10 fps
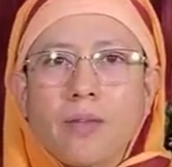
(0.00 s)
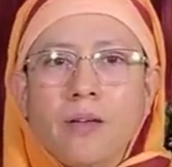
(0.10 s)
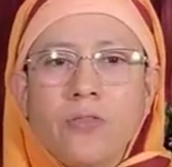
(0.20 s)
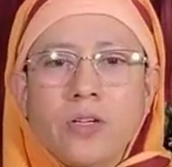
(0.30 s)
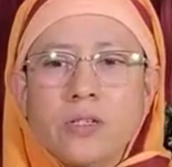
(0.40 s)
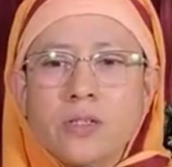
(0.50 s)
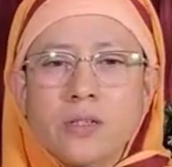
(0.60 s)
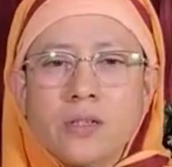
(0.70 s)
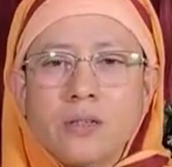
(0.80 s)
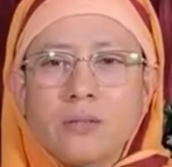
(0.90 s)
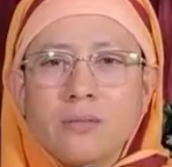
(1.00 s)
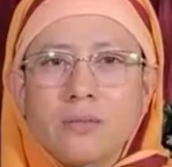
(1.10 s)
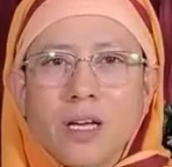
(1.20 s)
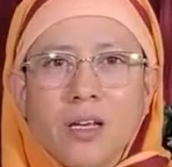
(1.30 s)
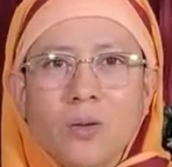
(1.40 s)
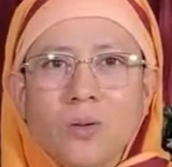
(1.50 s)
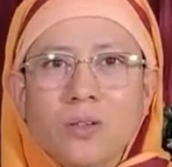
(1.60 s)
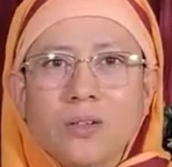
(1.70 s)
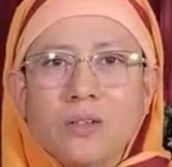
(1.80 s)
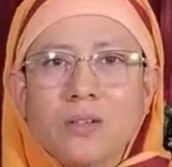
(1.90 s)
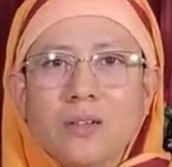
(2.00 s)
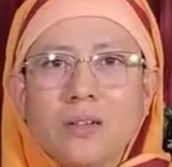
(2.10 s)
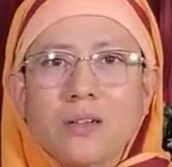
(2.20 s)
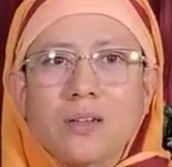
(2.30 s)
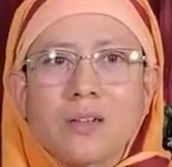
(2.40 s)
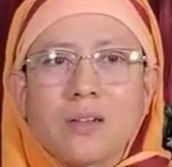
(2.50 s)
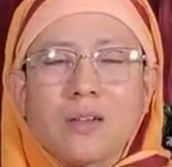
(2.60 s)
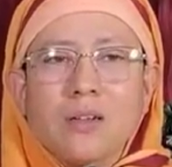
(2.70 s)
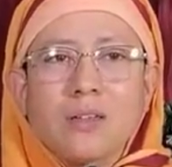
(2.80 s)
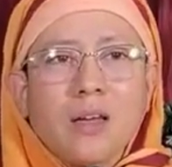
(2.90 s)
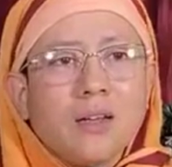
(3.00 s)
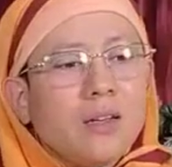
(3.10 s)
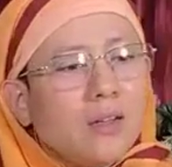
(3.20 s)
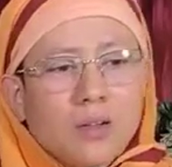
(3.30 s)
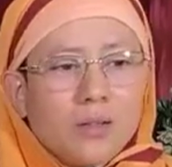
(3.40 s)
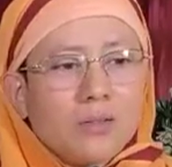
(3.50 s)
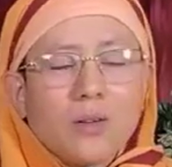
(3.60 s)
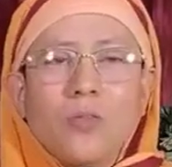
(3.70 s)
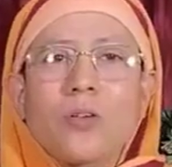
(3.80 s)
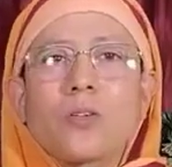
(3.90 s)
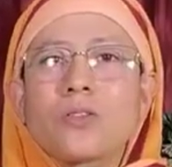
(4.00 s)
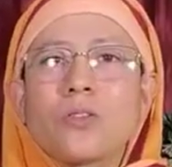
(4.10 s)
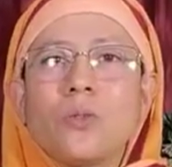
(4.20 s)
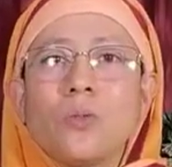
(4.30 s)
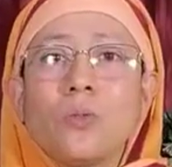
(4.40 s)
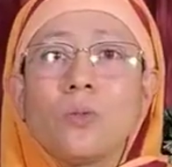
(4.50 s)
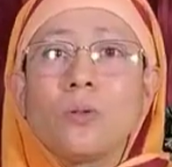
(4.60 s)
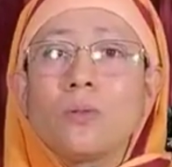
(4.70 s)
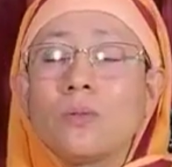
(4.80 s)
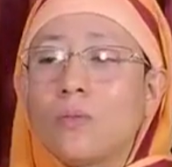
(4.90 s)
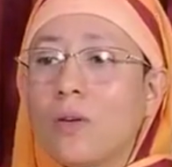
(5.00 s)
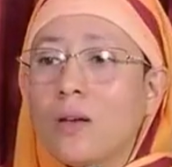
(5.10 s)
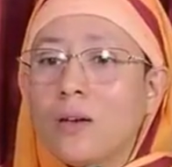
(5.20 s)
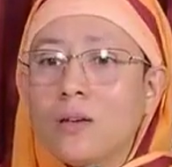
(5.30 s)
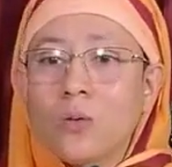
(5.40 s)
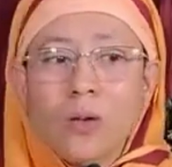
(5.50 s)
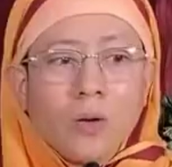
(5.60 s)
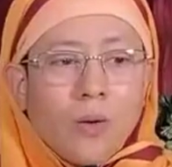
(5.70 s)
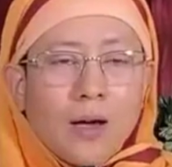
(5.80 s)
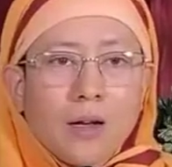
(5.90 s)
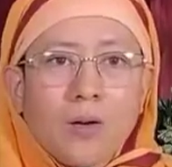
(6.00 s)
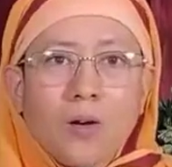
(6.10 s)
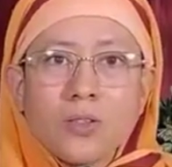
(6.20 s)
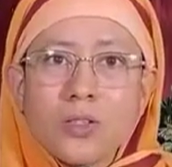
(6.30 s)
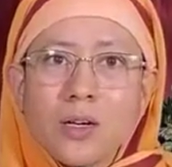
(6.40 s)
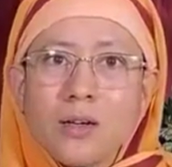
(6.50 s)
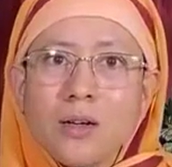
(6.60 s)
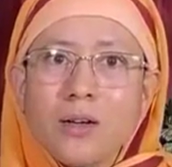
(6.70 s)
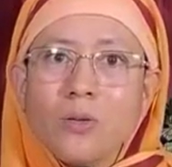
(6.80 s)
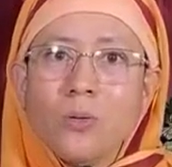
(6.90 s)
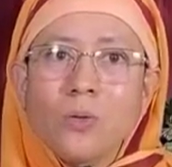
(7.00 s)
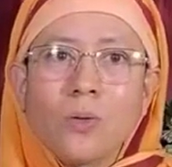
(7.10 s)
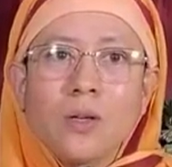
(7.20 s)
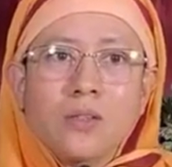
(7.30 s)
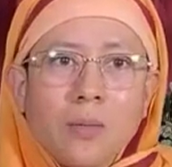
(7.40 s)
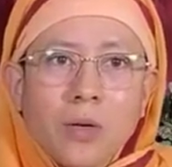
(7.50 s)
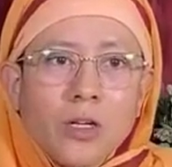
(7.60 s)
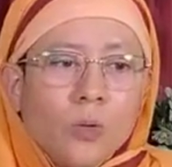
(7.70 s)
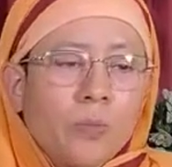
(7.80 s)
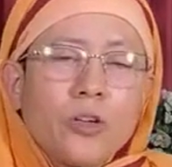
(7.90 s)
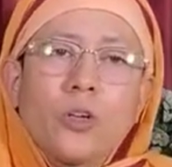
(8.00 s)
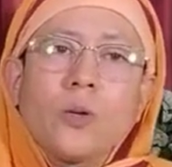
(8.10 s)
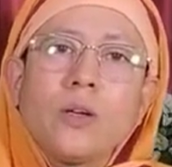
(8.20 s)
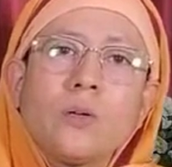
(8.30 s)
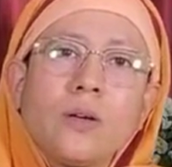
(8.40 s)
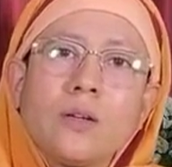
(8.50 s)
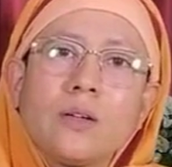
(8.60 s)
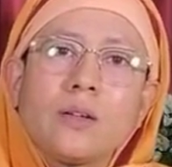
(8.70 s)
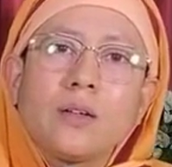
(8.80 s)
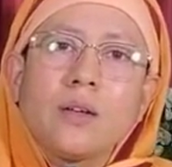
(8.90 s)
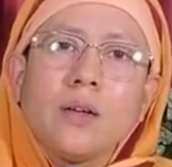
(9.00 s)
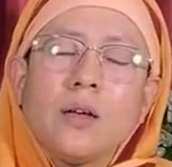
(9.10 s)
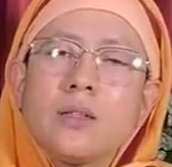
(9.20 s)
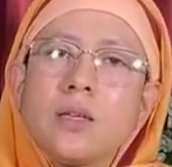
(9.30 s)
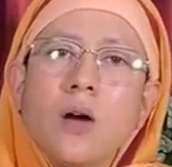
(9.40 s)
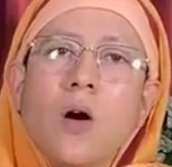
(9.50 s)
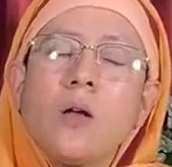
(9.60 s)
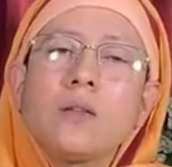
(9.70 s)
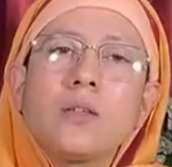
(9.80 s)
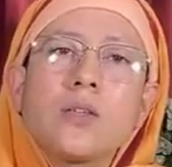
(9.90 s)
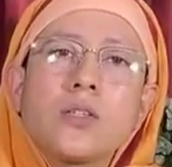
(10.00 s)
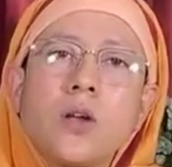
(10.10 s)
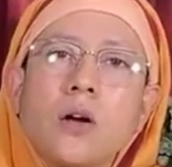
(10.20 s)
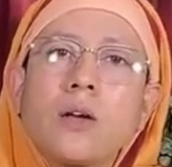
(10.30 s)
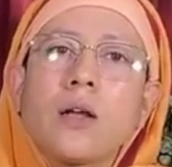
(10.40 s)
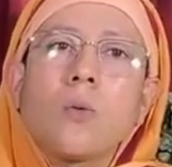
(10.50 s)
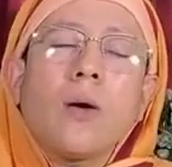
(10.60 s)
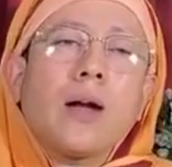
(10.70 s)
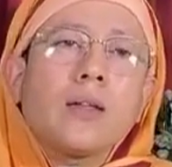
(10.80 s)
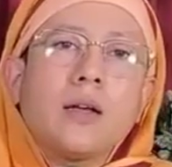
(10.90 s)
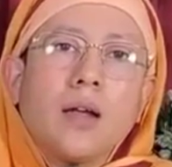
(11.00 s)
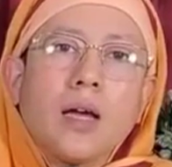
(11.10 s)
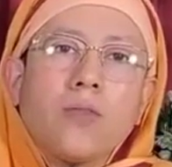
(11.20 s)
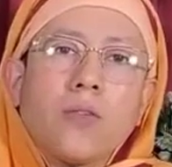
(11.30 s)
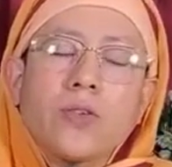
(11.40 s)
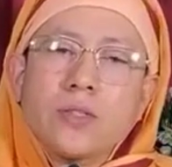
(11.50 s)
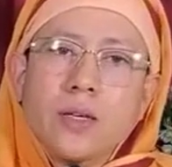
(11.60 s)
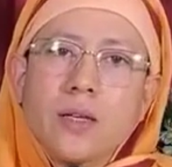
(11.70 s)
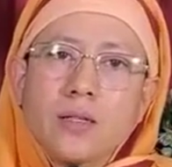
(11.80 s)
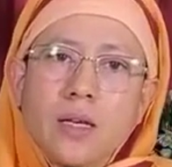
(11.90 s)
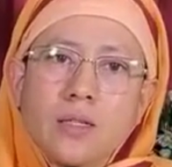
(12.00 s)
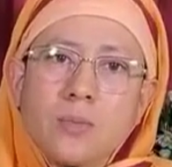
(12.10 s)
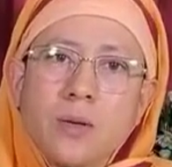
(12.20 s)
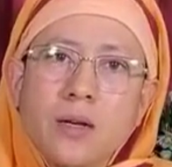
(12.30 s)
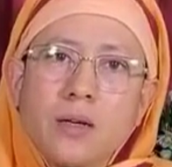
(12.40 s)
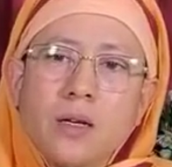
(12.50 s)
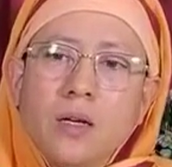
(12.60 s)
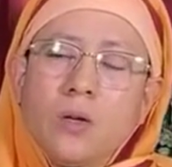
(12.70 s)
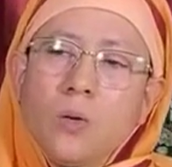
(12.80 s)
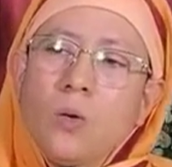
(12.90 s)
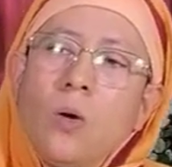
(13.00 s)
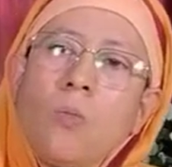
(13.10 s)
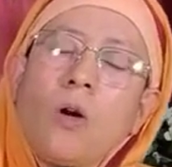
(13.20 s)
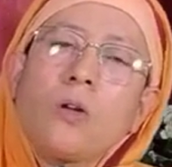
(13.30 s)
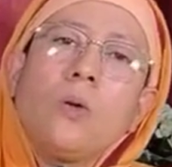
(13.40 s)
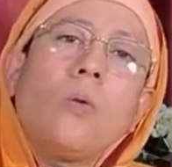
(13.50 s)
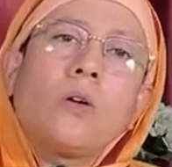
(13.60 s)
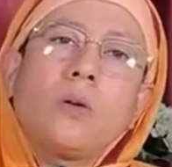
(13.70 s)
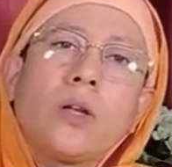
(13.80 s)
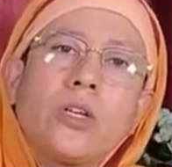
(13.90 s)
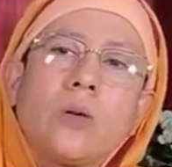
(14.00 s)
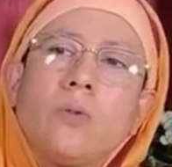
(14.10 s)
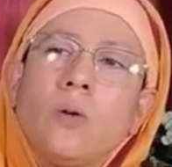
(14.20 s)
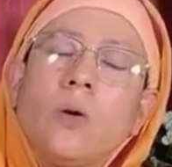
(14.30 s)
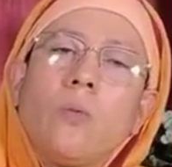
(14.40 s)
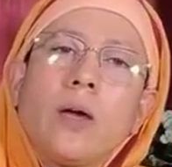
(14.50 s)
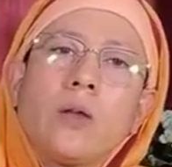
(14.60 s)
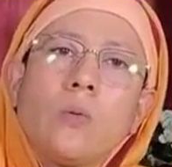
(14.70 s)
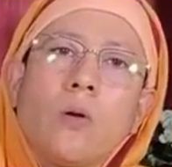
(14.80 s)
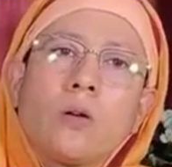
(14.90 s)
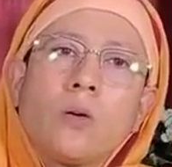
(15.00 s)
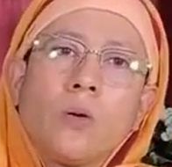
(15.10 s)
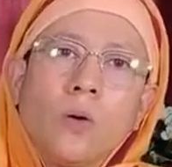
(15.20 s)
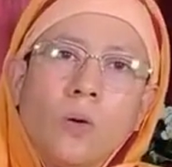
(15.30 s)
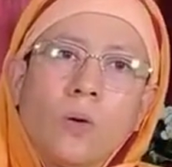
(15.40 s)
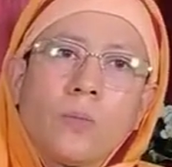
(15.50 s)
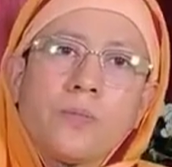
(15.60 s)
if it's dilute, then of course you require constantly to somebody to push you into it. See, all this is not required in the life of a serious aspirant. You know what you want to achieve, you know where you want to go.